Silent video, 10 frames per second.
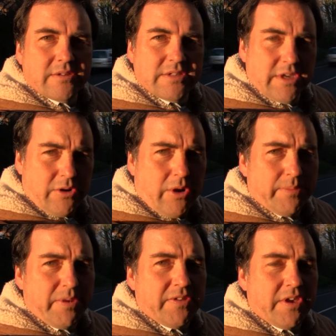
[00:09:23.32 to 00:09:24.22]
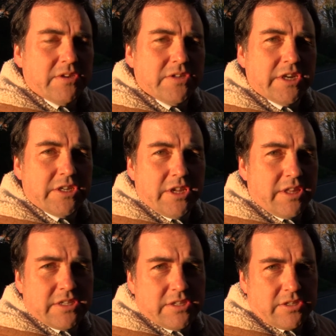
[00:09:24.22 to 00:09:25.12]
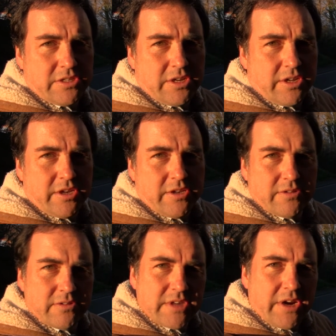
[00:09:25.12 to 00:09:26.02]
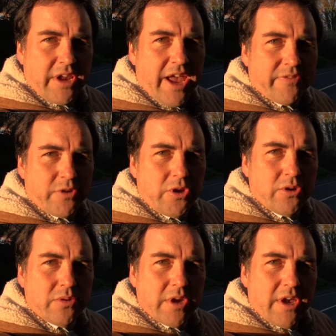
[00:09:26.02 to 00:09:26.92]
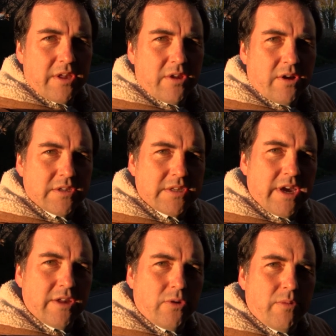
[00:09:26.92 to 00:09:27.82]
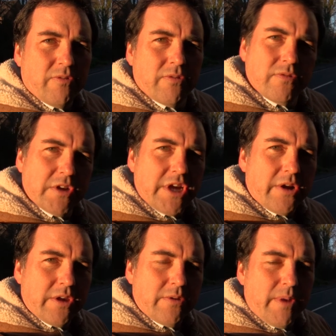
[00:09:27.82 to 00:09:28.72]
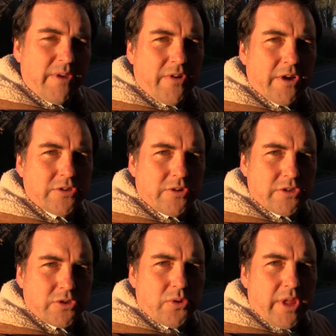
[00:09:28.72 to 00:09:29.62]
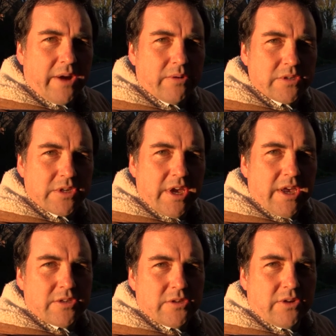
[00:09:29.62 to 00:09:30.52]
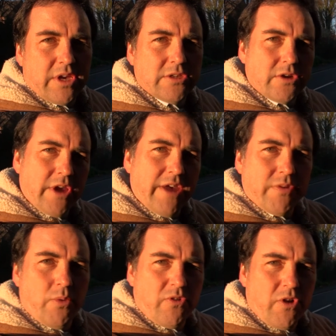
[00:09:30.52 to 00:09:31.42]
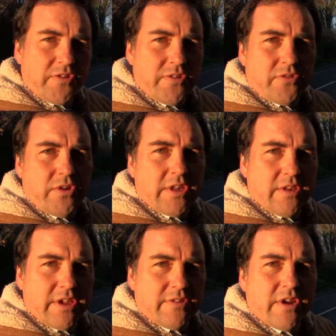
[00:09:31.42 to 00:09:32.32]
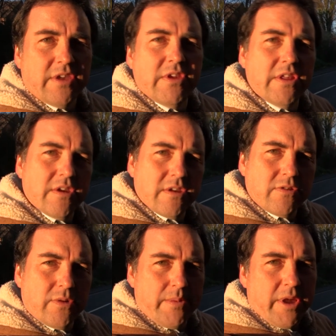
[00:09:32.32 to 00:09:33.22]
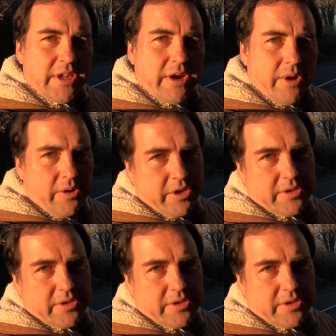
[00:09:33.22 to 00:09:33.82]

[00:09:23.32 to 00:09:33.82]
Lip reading: See, quite busy intersection, and this is just on a Saturday afternoon, not normal rush hour that you may find during the school hours. So kids are going to have to cross the street, and it's not even in the 20 mile an hour area.